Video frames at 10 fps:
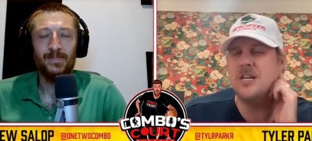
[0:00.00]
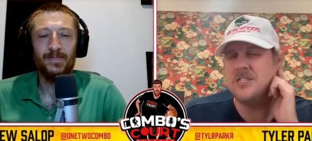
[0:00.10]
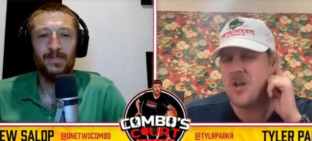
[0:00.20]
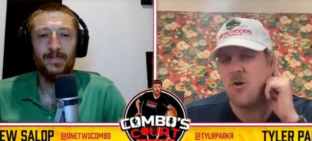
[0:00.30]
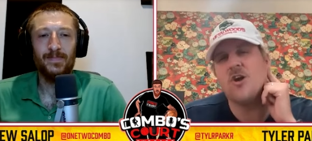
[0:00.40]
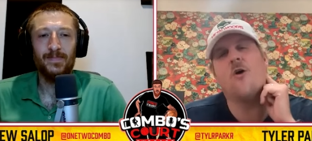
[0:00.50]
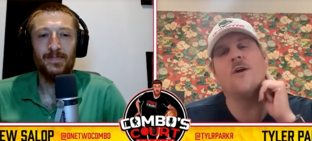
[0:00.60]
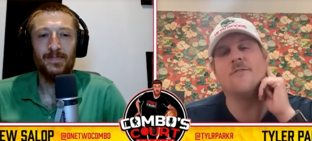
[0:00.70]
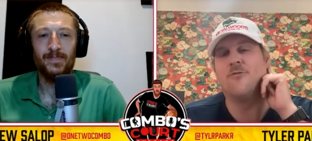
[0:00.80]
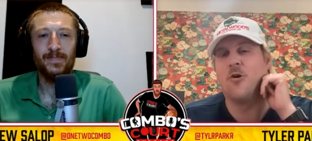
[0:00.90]
Speaker 1: so
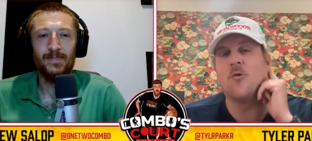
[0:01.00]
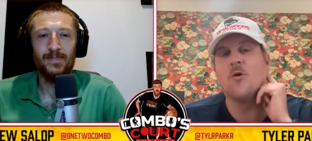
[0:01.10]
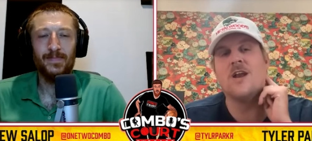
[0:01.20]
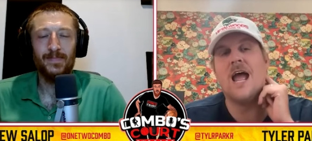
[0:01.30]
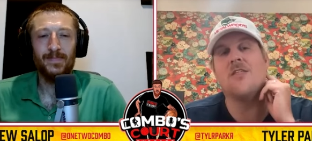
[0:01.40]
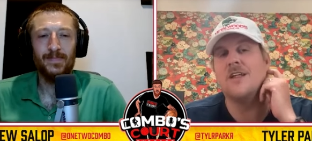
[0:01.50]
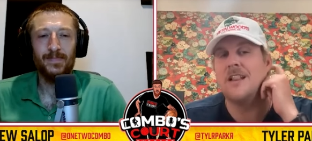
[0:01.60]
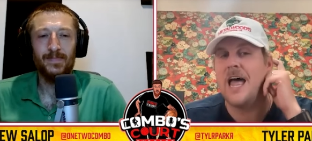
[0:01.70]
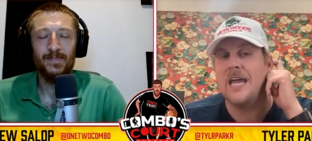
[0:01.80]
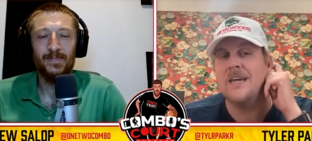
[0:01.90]
going forward now that
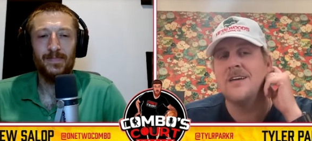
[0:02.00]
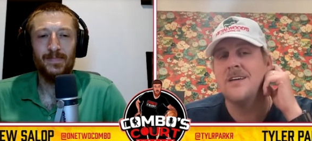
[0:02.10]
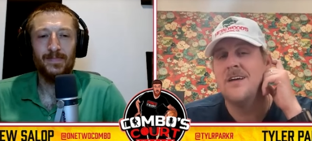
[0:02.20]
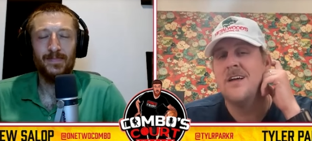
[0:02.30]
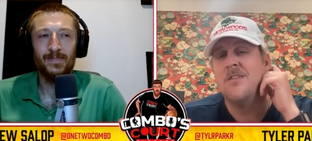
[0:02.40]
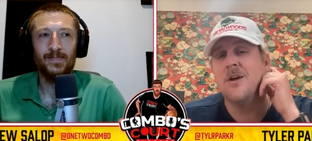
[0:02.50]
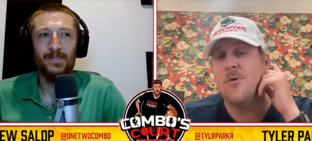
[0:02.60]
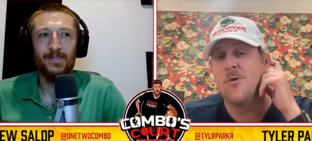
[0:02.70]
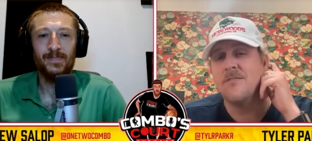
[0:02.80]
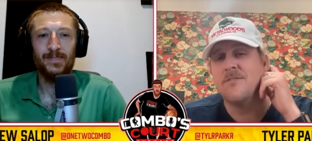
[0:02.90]
like they're
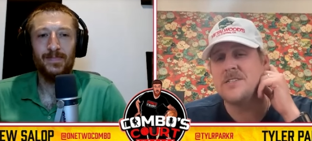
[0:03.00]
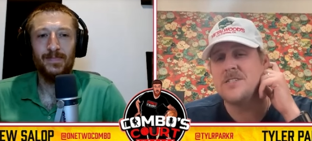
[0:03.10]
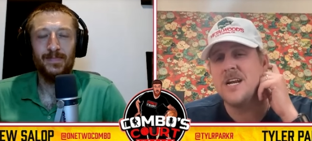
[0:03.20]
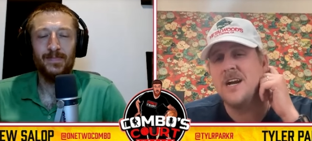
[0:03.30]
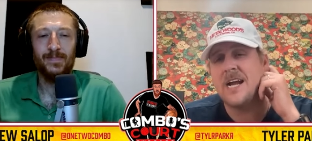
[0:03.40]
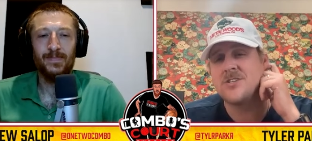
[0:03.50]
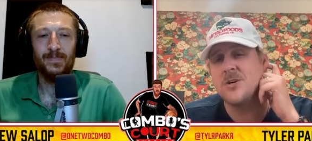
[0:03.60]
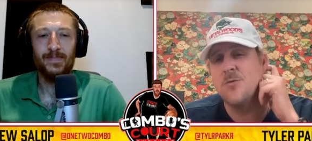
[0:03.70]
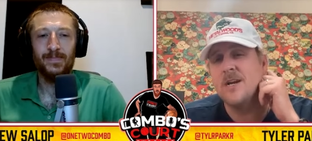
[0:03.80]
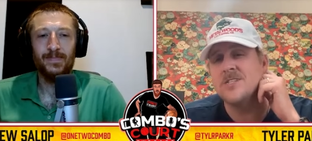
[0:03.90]
more invested in actually
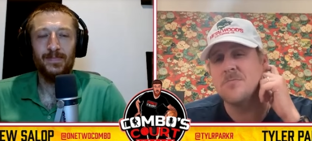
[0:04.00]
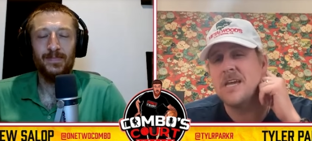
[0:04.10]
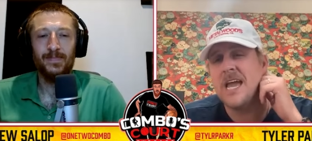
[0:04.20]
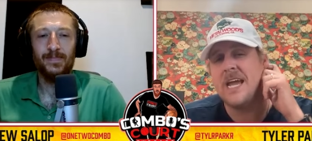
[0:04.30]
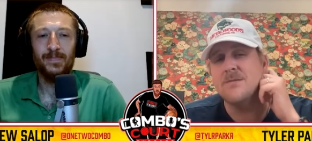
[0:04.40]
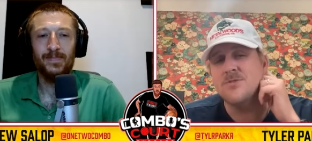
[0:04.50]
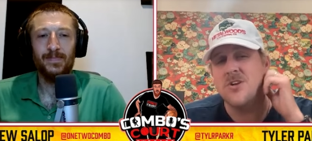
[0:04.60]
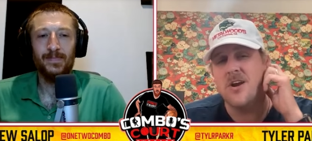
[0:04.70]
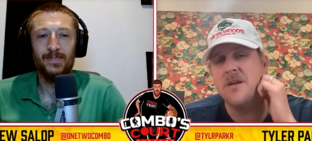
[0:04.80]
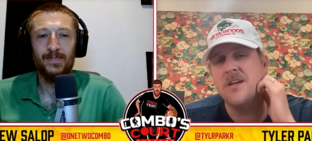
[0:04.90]
winning some games. You know
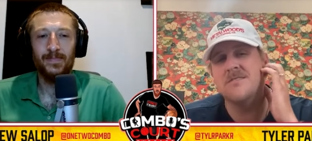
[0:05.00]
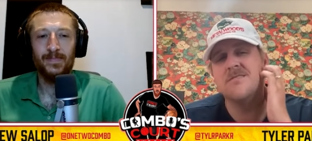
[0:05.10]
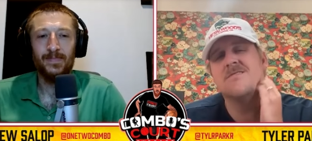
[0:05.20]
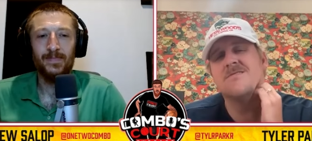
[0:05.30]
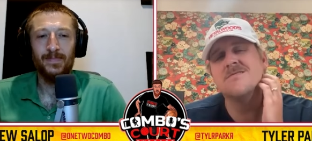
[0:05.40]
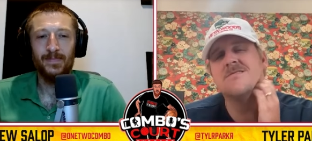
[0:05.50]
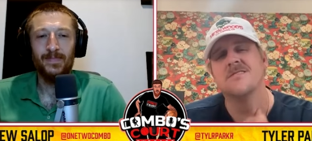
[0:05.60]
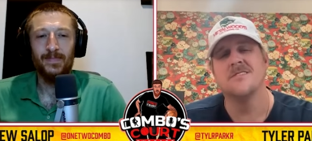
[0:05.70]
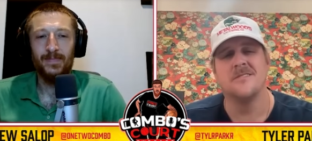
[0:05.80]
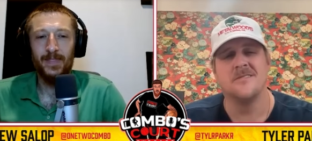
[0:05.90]
what I mean?
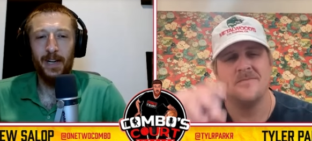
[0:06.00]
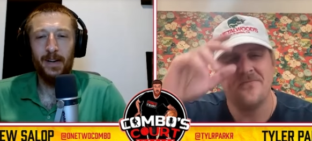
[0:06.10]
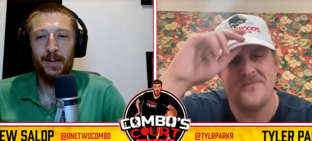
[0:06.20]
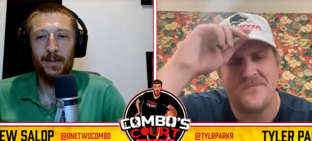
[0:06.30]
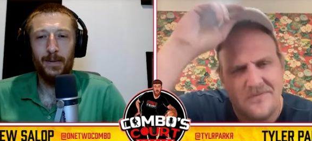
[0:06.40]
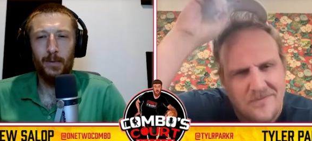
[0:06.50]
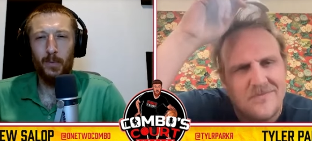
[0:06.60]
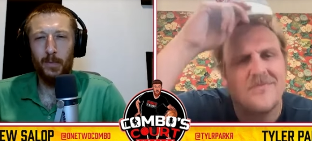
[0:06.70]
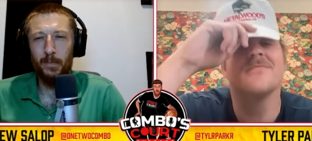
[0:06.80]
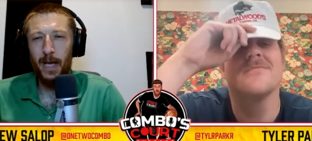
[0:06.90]
Speaker 2: Yeah,
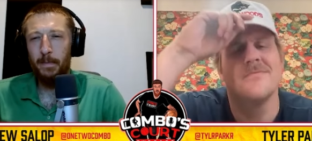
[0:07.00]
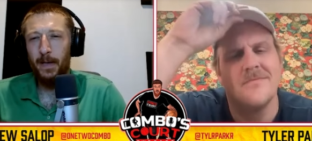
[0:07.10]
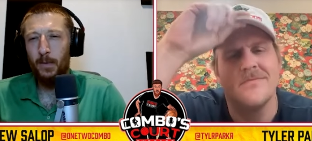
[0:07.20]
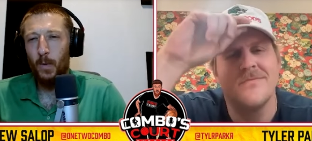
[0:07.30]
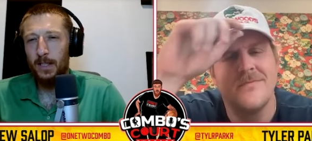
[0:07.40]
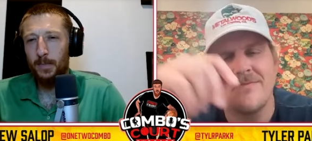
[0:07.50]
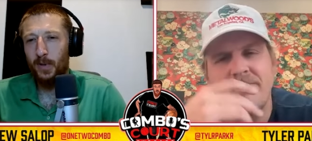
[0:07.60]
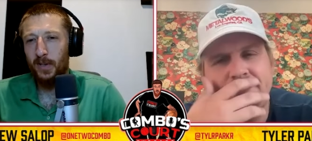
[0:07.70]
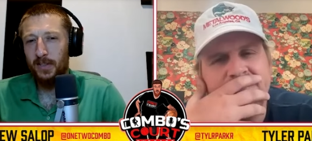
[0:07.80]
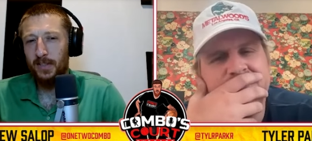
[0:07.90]
maybe
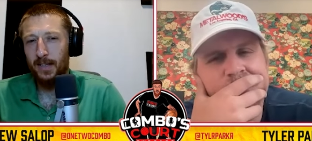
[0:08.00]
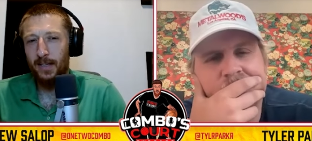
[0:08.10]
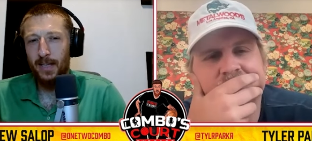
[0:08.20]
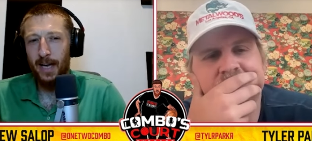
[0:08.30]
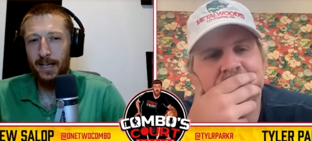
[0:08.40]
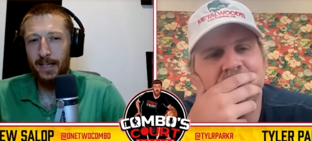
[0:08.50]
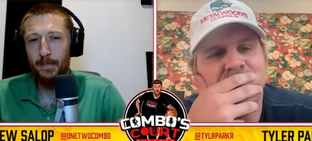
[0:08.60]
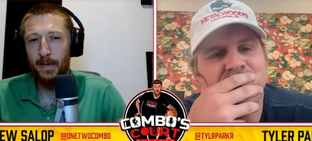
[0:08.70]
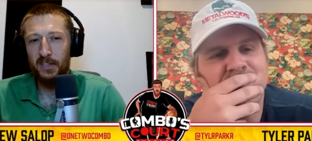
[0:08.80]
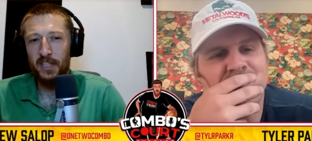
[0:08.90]
Westbrook's and
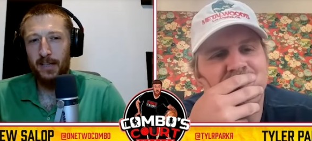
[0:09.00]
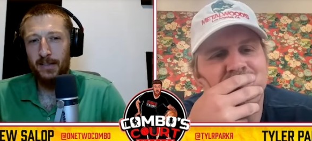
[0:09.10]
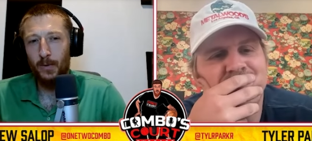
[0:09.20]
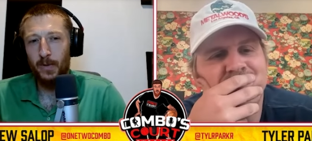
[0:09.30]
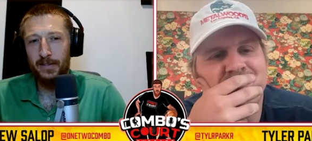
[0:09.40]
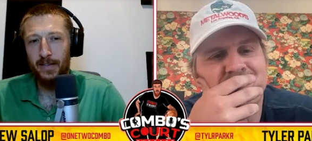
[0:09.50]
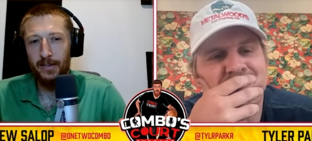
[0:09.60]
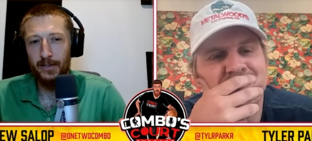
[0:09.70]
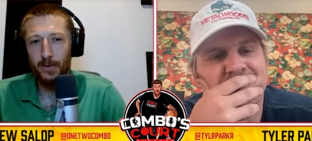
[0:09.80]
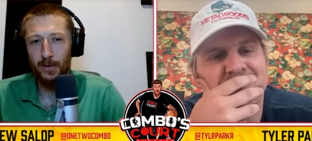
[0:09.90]
KD's best chance to win a
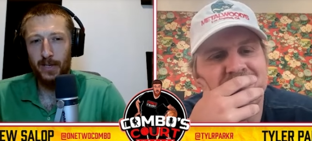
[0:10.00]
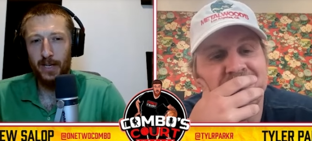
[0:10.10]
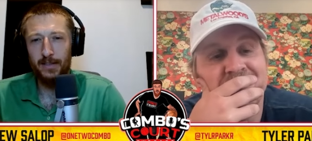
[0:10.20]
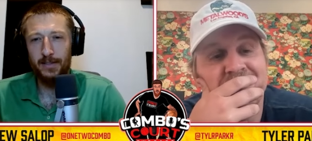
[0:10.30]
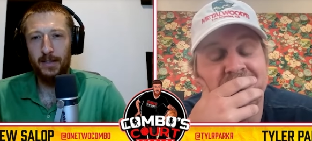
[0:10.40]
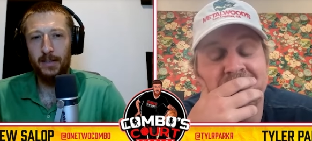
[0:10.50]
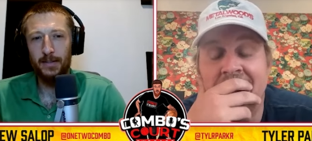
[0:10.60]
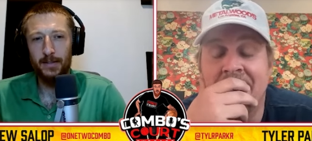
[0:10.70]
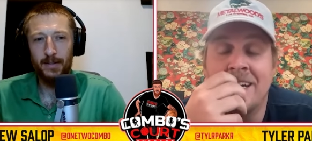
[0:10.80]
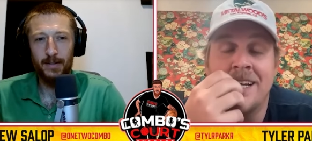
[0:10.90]
titles with OKC.
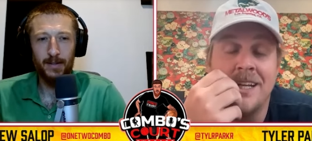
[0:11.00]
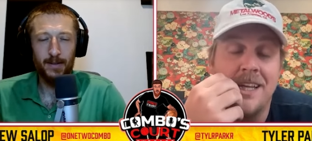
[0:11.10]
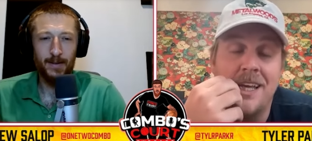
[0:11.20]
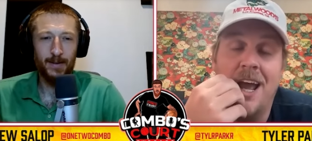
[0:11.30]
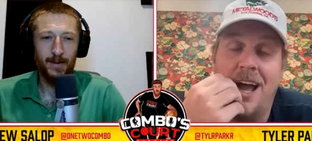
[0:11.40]
Speaker 1: Yeah,